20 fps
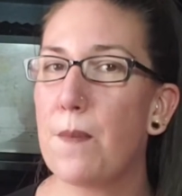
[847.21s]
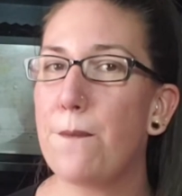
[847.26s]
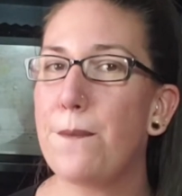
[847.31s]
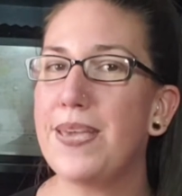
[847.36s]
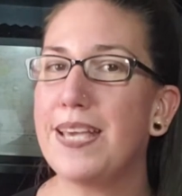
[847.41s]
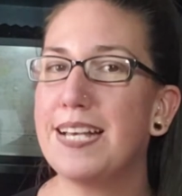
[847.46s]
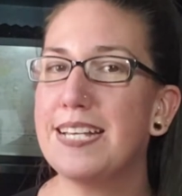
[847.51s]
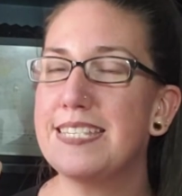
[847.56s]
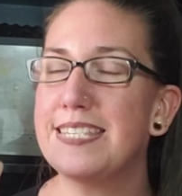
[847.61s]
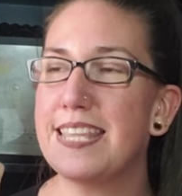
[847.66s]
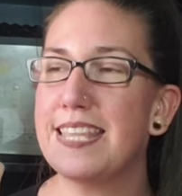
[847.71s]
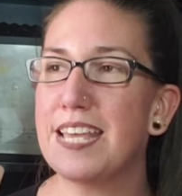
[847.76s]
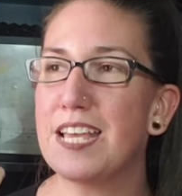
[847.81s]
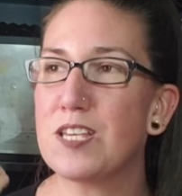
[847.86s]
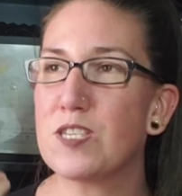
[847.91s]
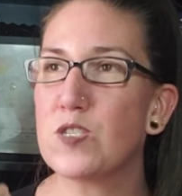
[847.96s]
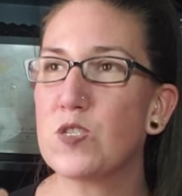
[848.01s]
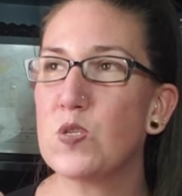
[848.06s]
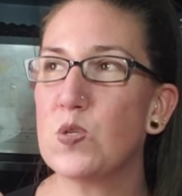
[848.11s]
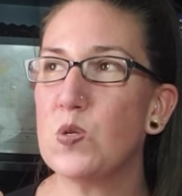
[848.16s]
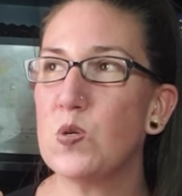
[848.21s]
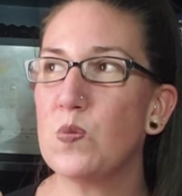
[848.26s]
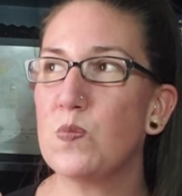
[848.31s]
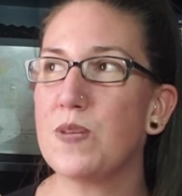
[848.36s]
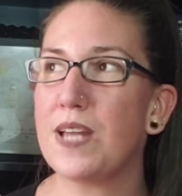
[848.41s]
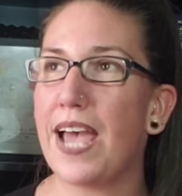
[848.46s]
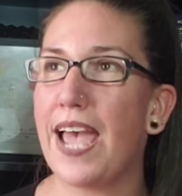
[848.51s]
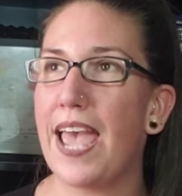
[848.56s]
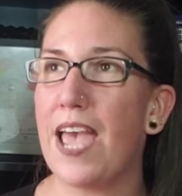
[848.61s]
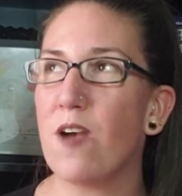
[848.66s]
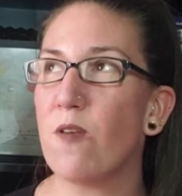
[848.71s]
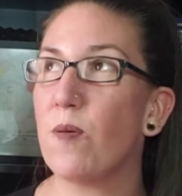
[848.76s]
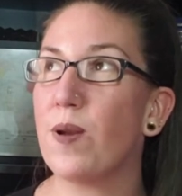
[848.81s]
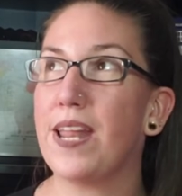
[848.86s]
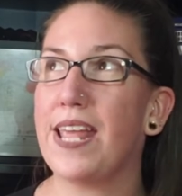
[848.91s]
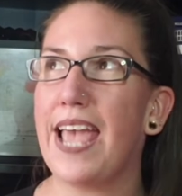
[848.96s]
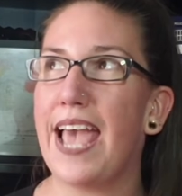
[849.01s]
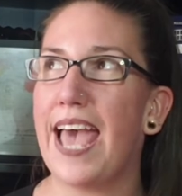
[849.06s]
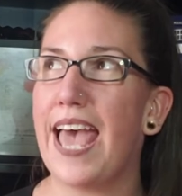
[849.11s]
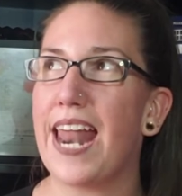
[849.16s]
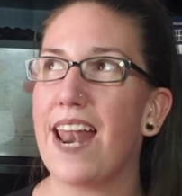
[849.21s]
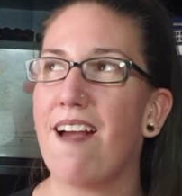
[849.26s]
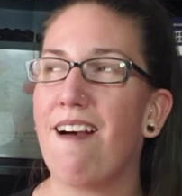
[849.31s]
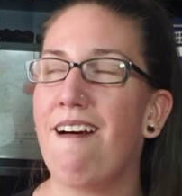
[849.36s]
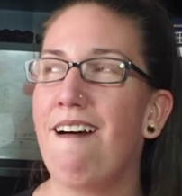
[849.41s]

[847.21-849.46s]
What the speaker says: because they assumed I already had